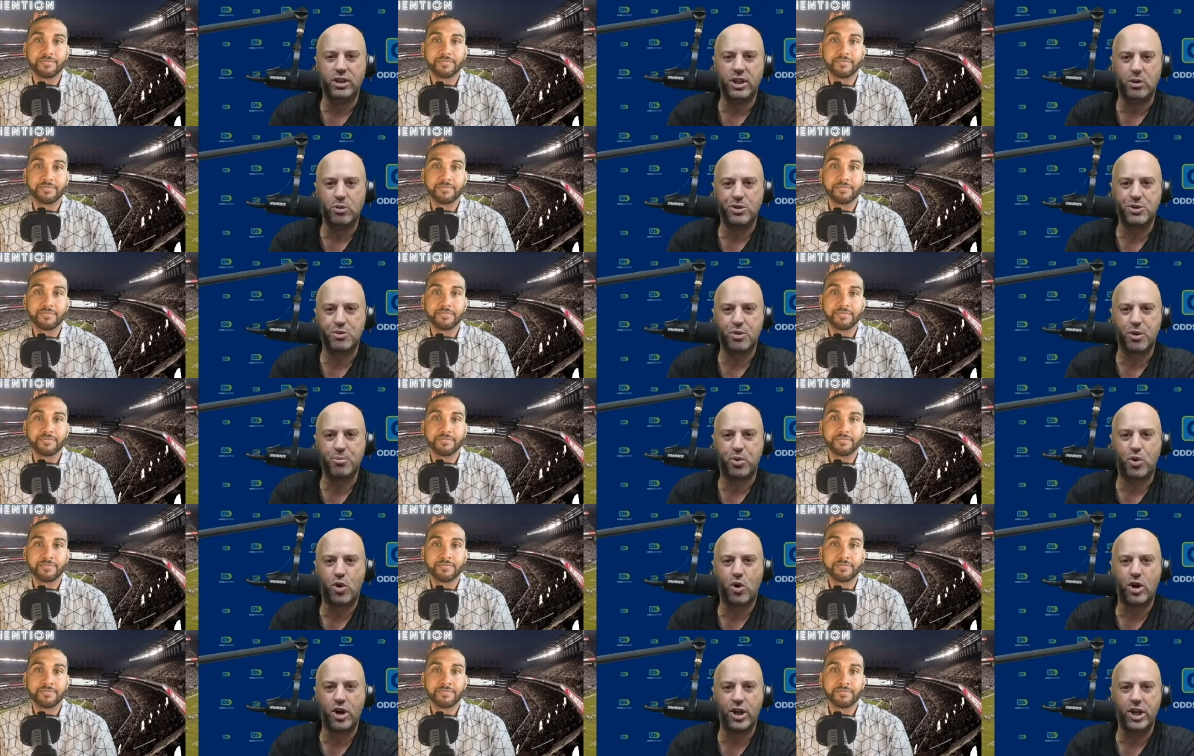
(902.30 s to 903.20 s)
Speaker 1: was
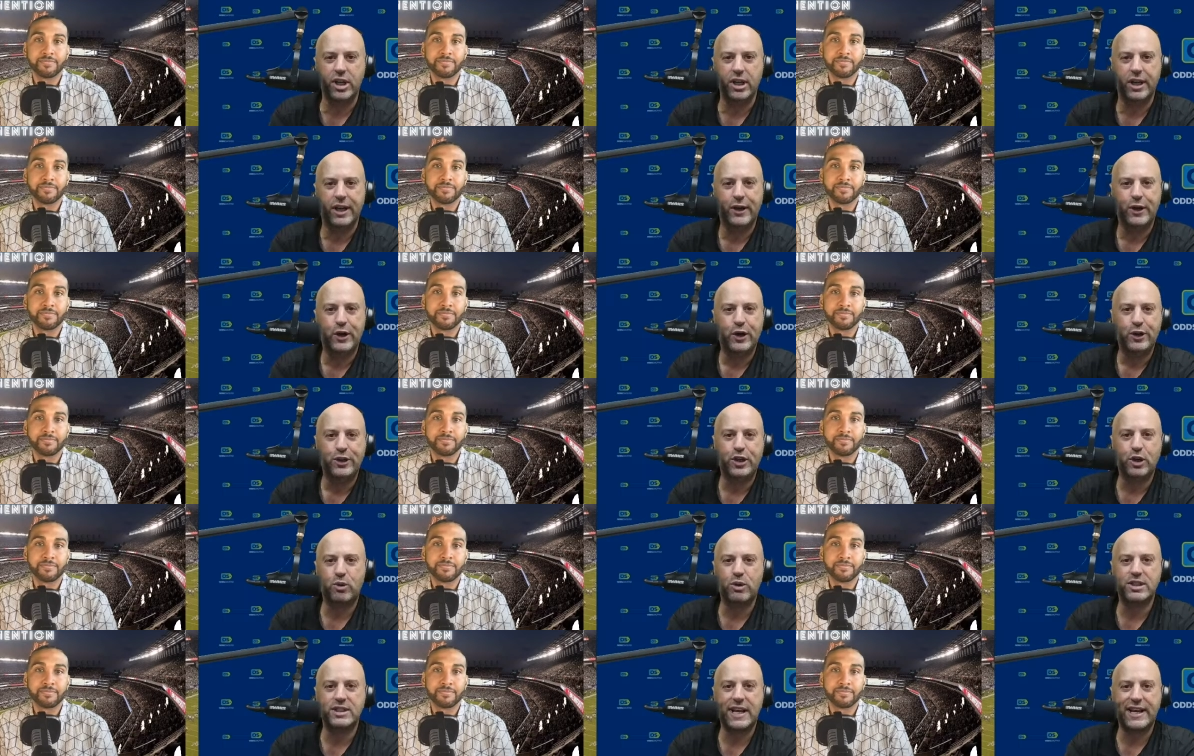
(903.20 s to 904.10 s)
reported, there was
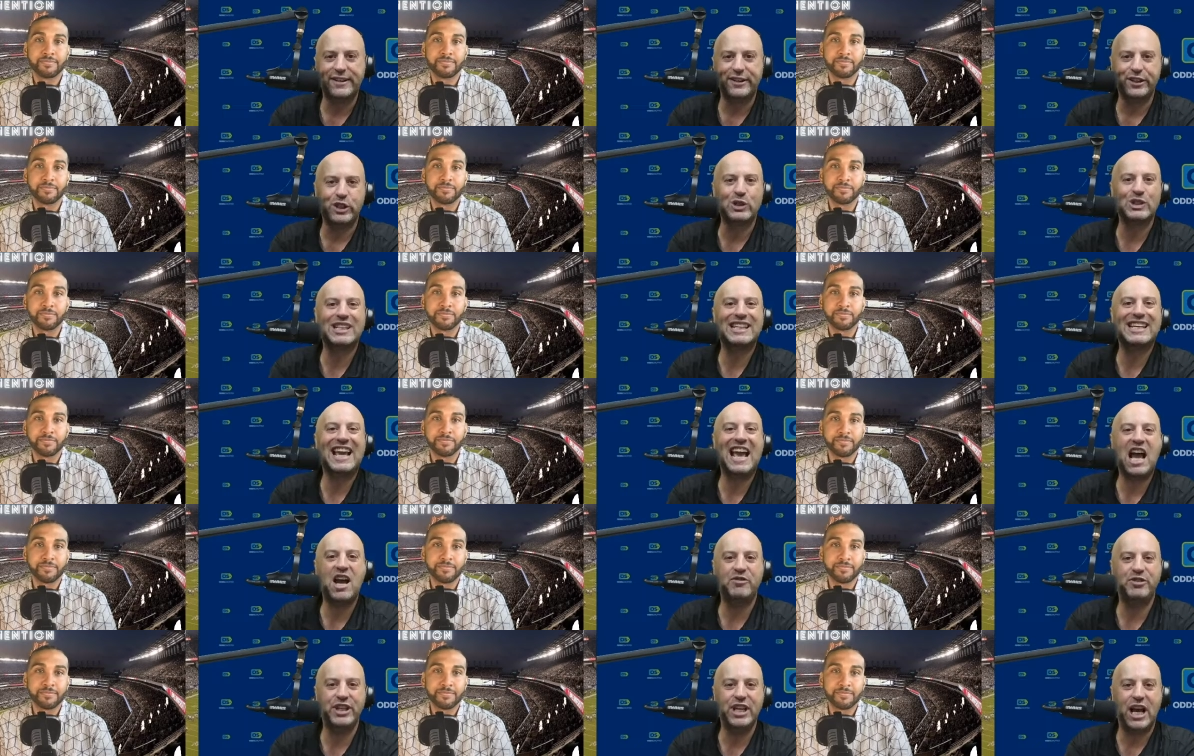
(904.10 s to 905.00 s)
that little
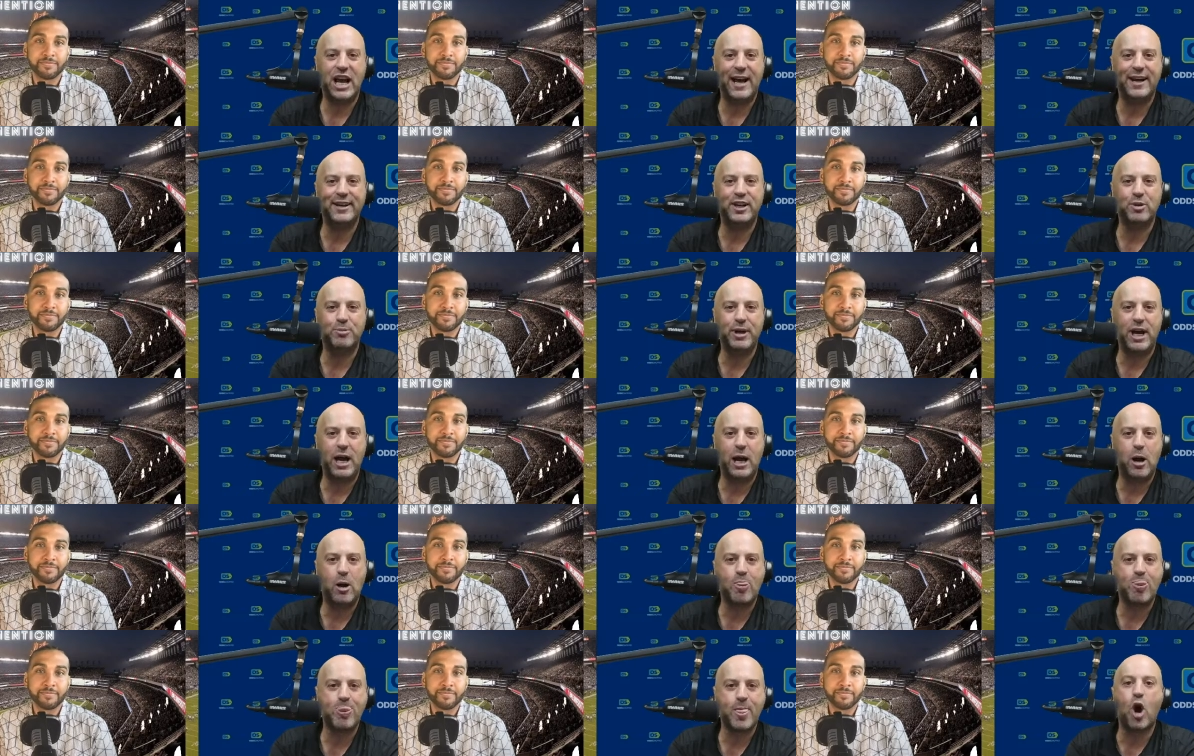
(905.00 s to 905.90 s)
caveat about,
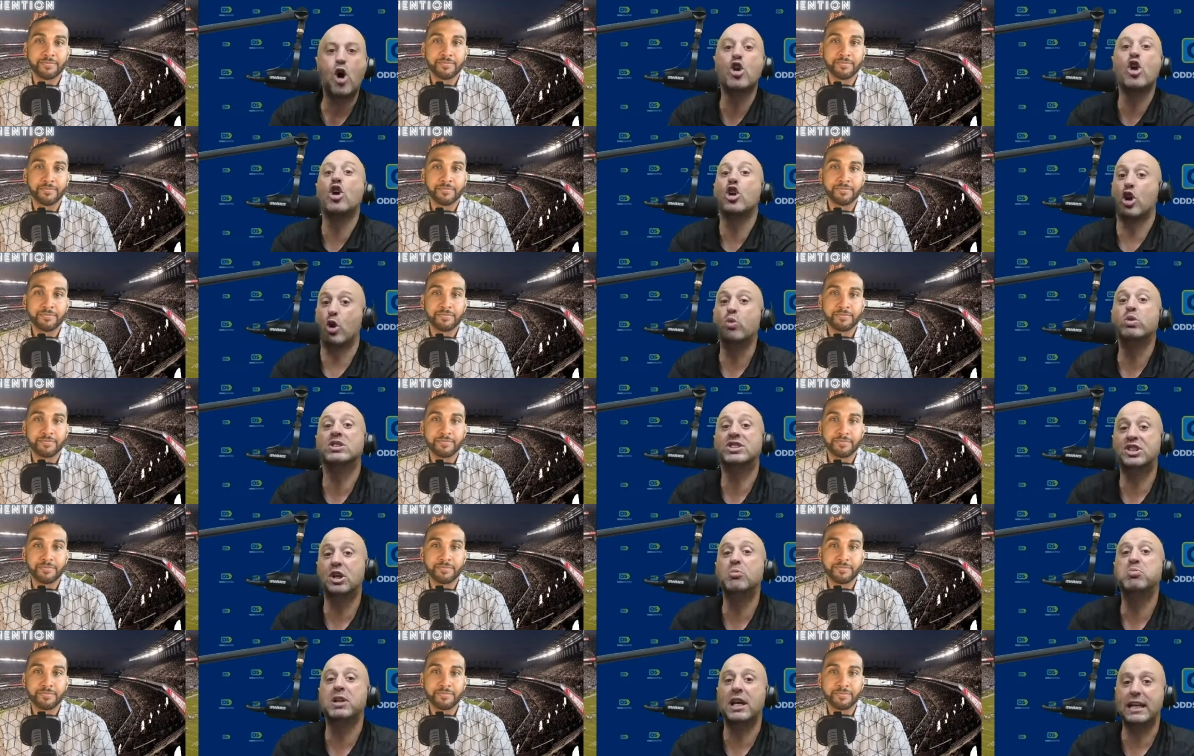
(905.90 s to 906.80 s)
oh, no, no, we'll still play
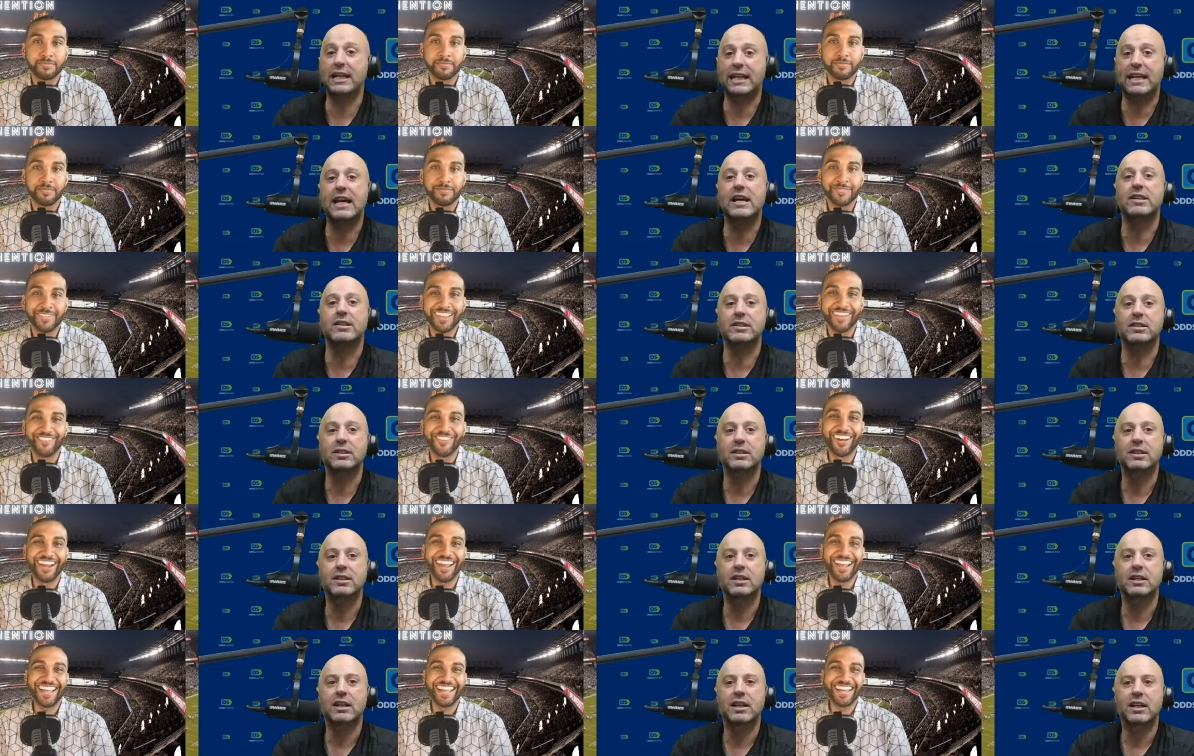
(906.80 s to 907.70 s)
together.
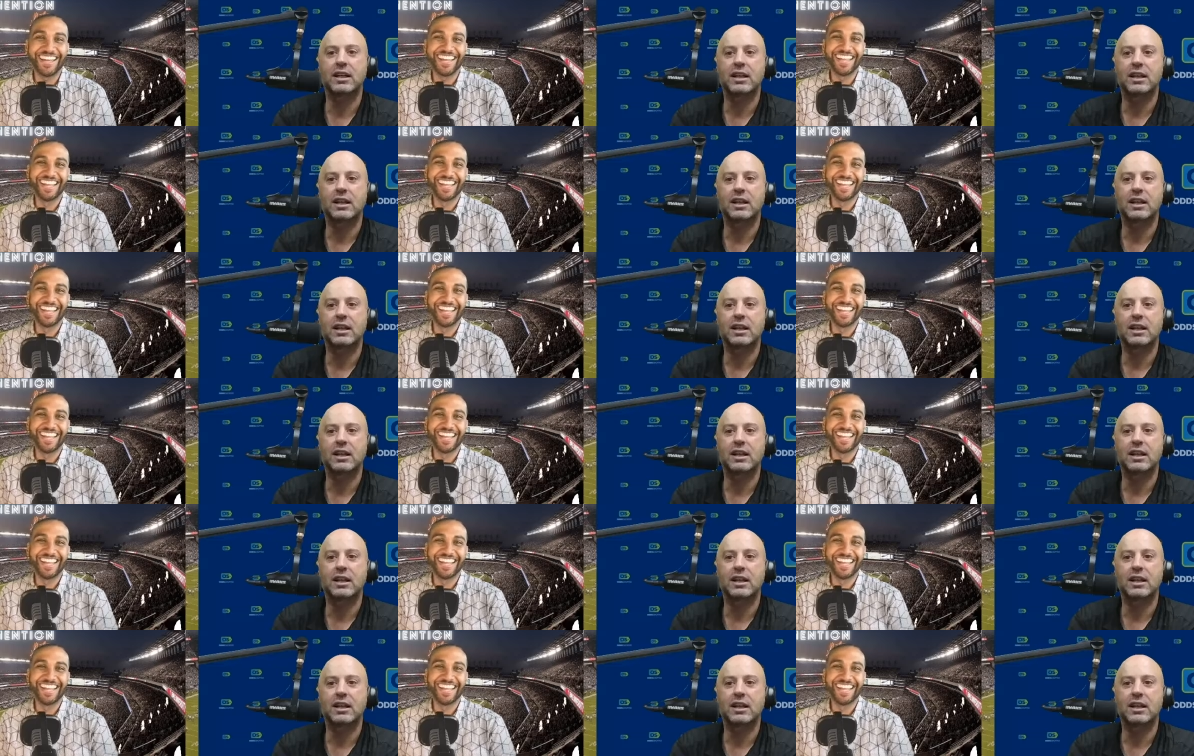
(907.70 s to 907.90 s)
Right.